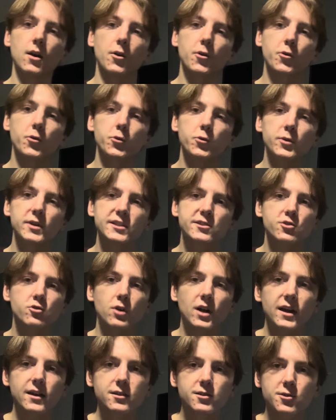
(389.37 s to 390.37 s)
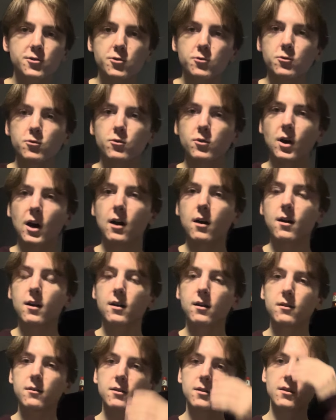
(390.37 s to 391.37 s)
who is trying to,
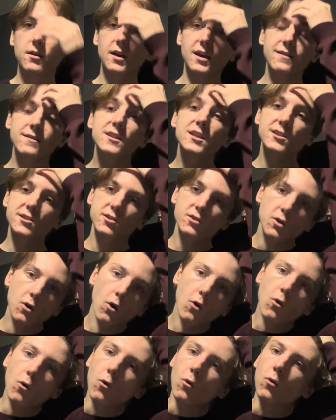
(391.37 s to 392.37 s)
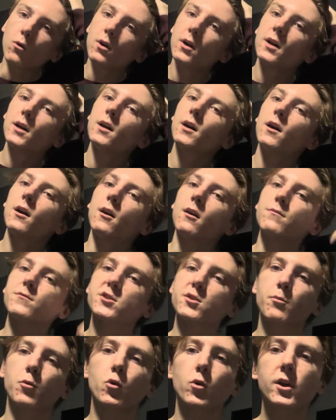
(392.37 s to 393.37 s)
in this goal of
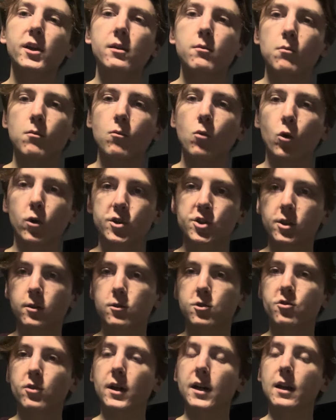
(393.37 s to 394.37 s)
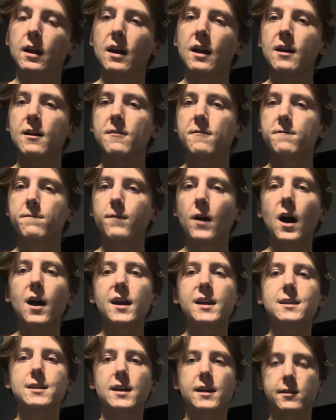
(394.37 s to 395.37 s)
supporting more children,
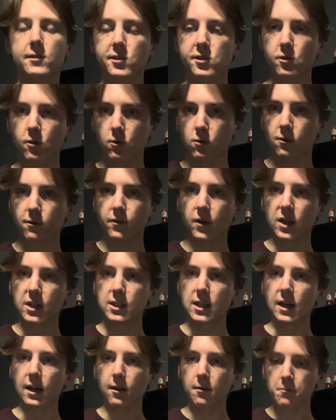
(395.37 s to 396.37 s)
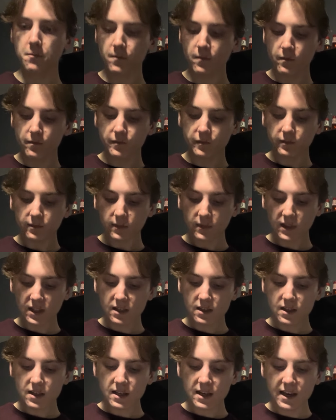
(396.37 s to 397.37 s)
find external funding.
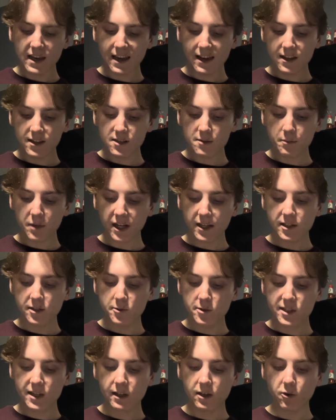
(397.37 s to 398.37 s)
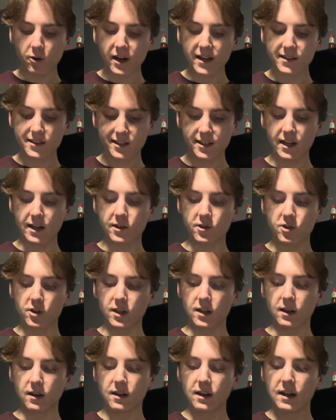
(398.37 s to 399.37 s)
And by using
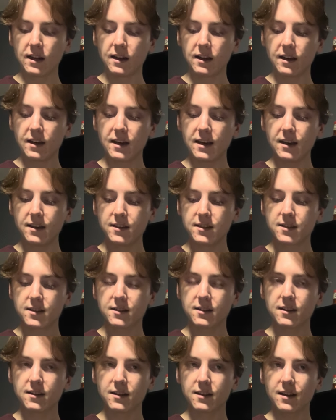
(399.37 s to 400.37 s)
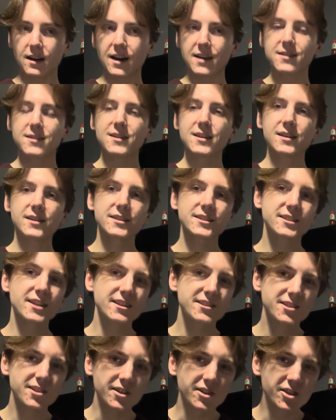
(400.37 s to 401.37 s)
GrantStation, it, I think, is a
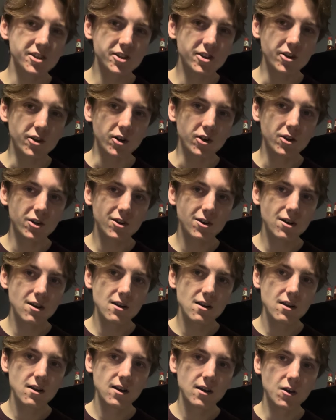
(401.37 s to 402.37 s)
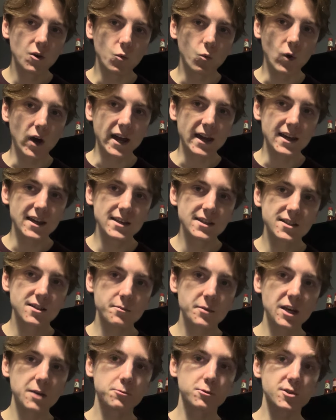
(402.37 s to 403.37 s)
secure way to
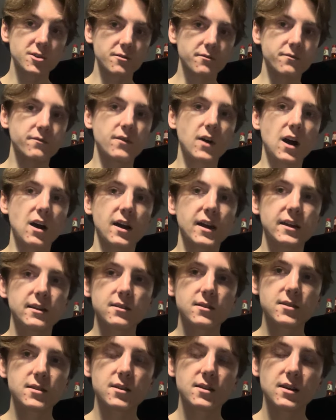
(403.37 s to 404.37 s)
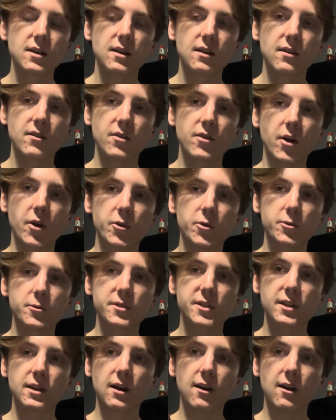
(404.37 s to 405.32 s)
be able to find those